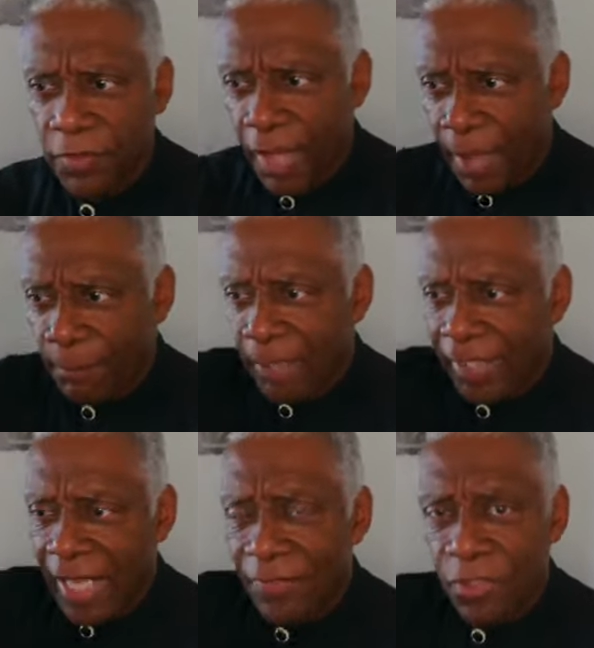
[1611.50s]
I'm laying
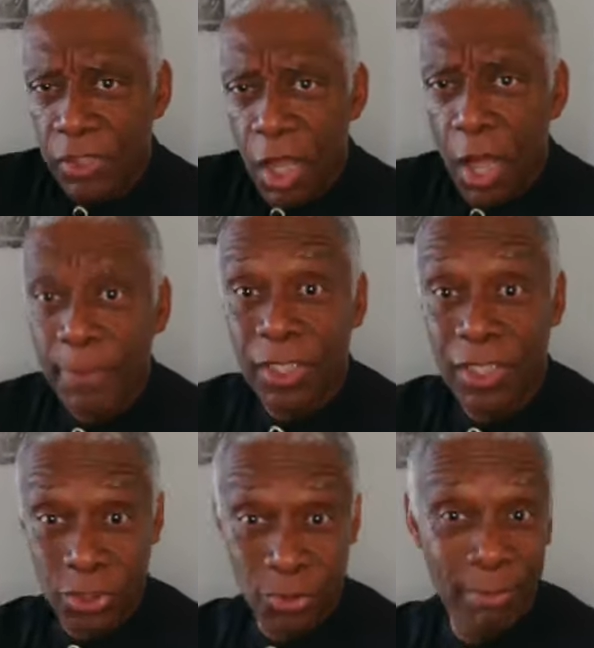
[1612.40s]
down this law
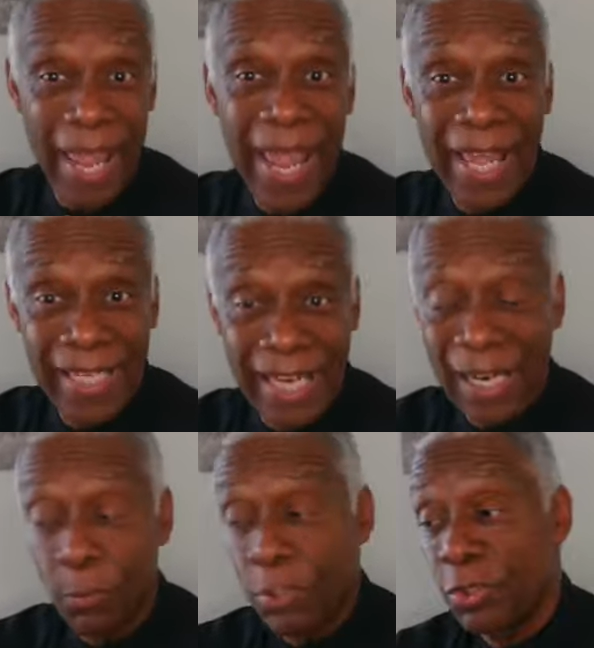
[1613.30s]
because you're bad, and
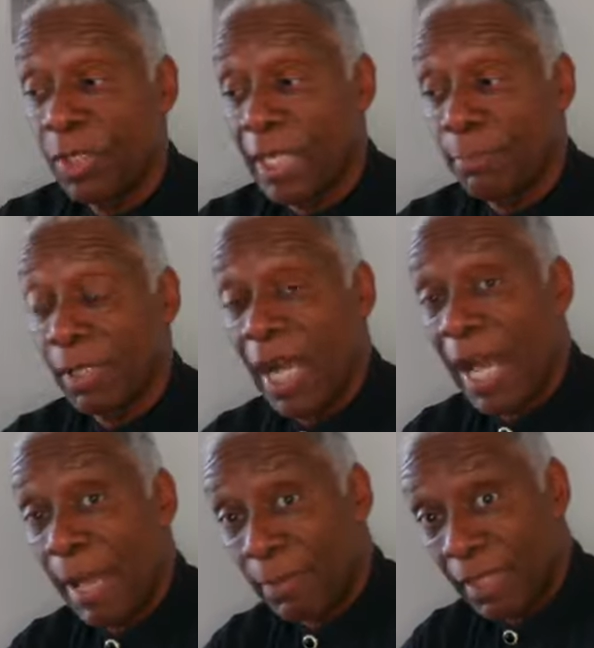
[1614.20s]
I want you to keep a
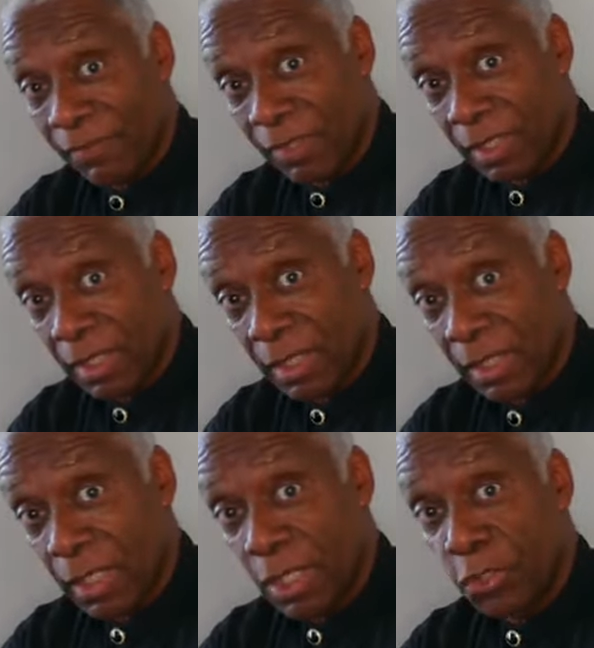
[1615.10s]
copy of it
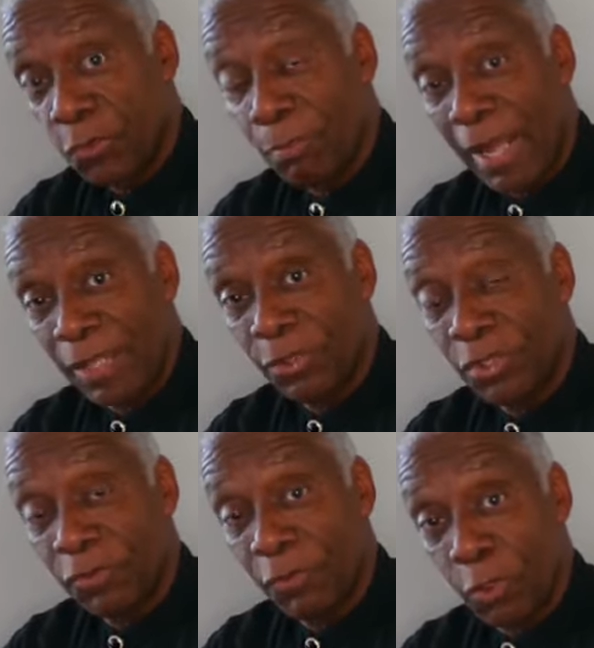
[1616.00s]
to remind
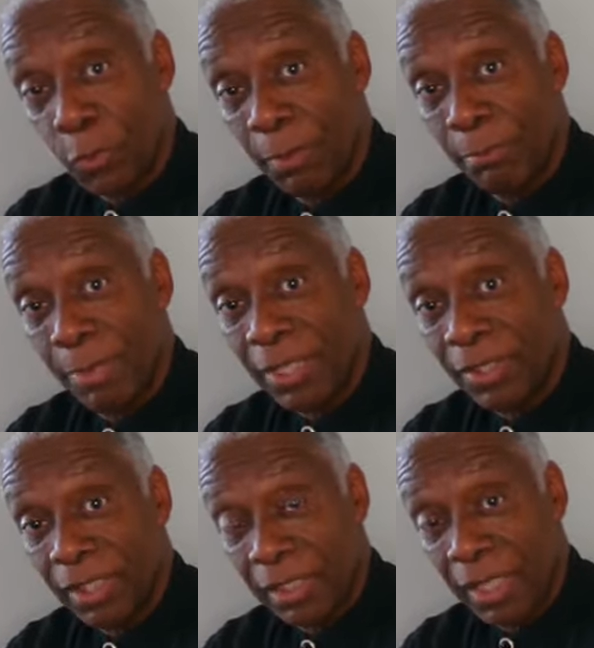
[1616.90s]
yourself of your
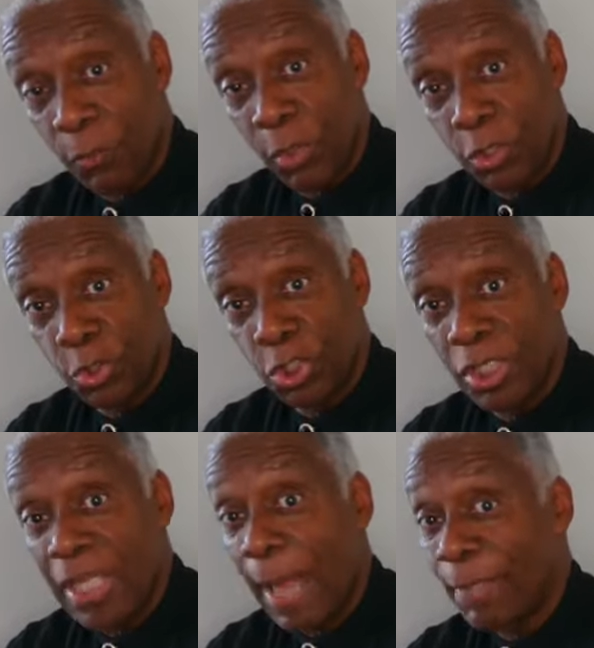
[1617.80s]
rebellion and what you
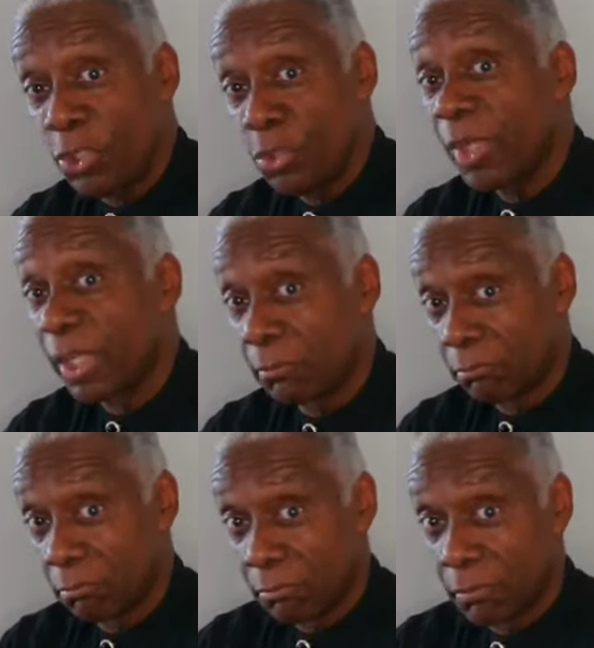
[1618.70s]
should not be doing.
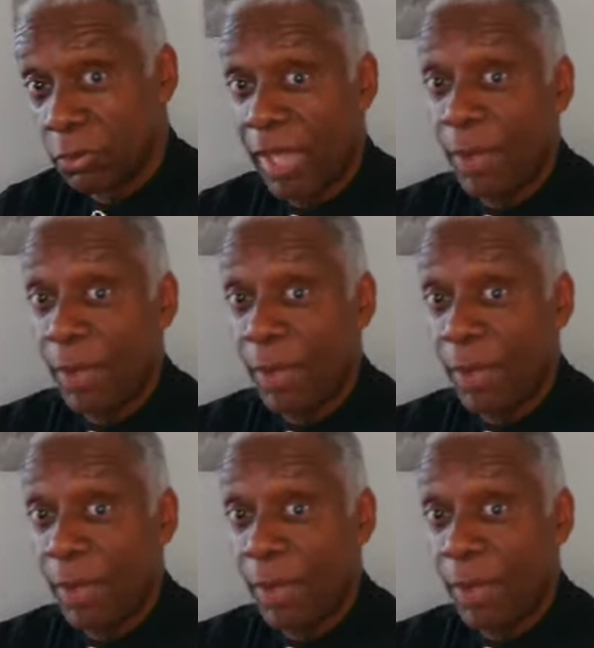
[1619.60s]
So I